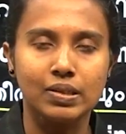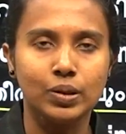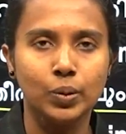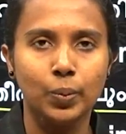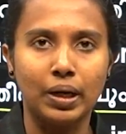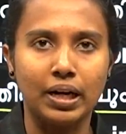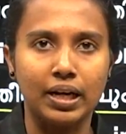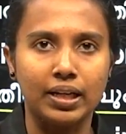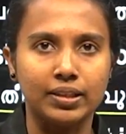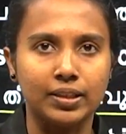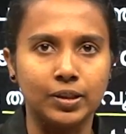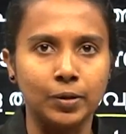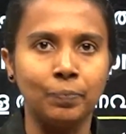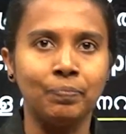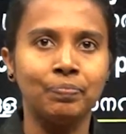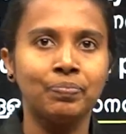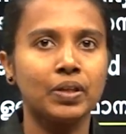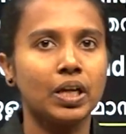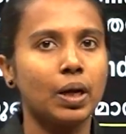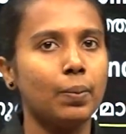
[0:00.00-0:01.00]
Upon
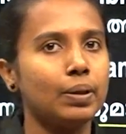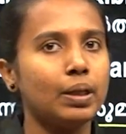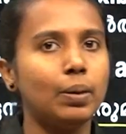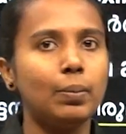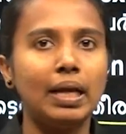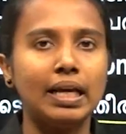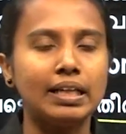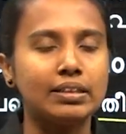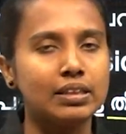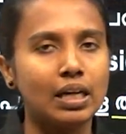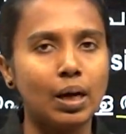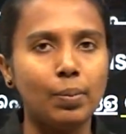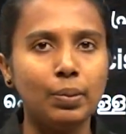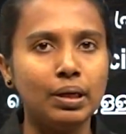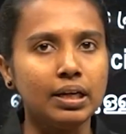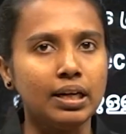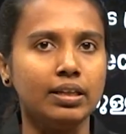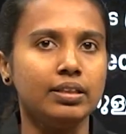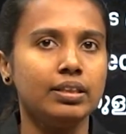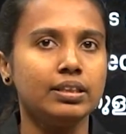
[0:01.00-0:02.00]

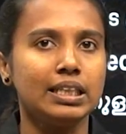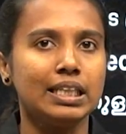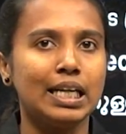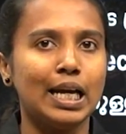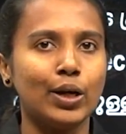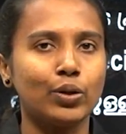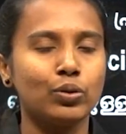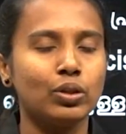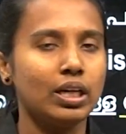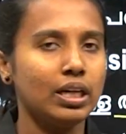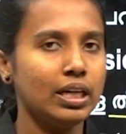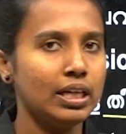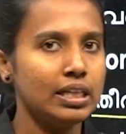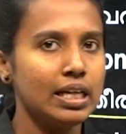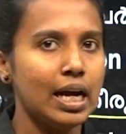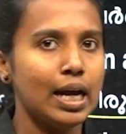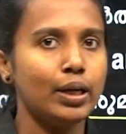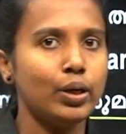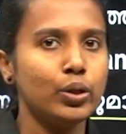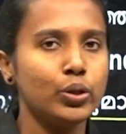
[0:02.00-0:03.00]
example conducted
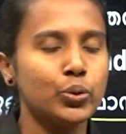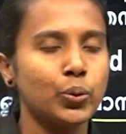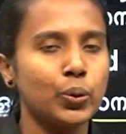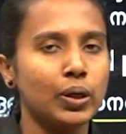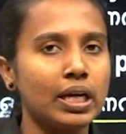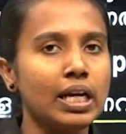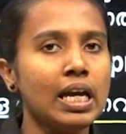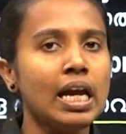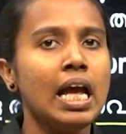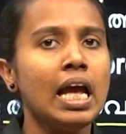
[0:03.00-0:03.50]
Nala Shoke,